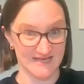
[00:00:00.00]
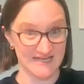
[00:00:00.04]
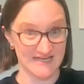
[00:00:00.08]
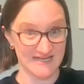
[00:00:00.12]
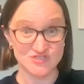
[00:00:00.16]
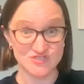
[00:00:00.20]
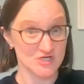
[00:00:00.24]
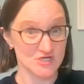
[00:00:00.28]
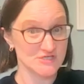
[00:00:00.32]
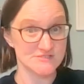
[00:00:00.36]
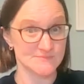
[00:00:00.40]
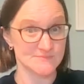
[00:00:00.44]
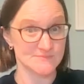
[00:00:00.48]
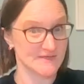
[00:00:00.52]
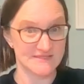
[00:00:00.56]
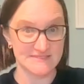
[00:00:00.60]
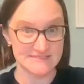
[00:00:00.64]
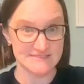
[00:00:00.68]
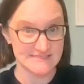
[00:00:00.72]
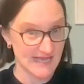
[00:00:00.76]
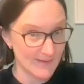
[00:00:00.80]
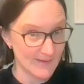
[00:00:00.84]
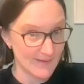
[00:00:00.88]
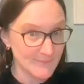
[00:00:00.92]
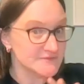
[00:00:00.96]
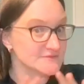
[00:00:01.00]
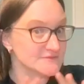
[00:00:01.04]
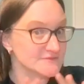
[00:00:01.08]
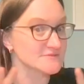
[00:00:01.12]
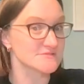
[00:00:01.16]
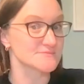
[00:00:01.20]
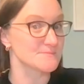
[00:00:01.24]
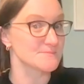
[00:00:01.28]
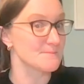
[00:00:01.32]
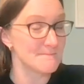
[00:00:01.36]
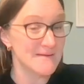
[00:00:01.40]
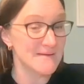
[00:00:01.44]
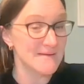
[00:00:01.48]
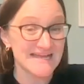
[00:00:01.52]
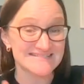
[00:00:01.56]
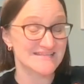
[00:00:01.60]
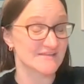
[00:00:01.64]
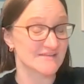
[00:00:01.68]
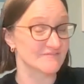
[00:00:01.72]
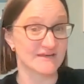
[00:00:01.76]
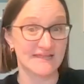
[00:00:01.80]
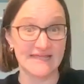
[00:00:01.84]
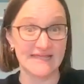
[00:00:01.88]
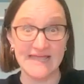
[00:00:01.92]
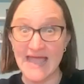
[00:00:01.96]
and trust me, this happens
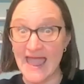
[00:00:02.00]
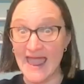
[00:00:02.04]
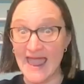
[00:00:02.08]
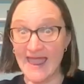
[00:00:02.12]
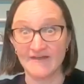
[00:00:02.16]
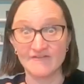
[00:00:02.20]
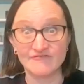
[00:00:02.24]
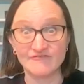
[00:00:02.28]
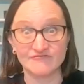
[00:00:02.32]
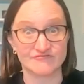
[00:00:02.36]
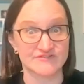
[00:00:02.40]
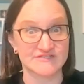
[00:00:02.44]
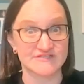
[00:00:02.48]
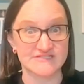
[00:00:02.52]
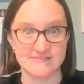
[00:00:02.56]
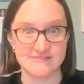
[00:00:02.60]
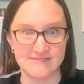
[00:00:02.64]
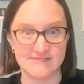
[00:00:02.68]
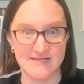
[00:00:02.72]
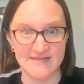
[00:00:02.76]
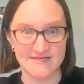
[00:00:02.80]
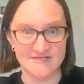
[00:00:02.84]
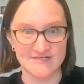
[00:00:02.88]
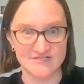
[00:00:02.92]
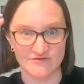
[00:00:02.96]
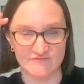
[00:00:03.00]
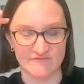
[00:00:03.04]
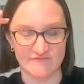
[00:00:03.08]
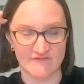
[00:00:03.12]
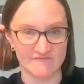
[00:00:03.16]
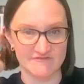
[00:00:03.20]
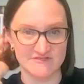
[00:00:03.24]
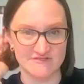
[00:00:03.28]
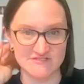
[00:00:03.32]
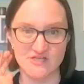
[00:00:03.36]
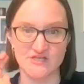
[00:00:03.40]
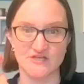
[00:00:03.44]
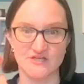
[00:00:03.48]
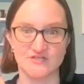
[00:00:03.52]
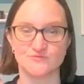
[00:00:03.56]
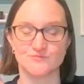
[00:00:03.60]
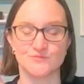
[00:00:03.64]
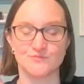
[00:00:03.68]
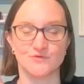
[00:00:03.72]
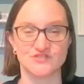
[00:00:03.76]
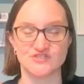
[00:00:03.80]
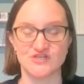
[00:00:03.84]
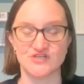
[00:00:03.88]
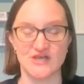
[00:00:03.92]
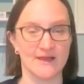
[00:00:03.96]
massively at every stage of a research
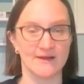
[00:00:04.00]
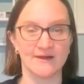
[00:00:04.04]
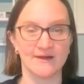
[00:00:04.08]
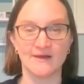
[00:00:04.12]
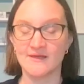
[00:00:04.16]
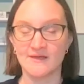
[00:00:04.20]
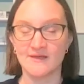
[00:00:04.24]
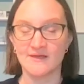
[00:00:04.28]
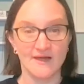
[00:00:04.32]
project.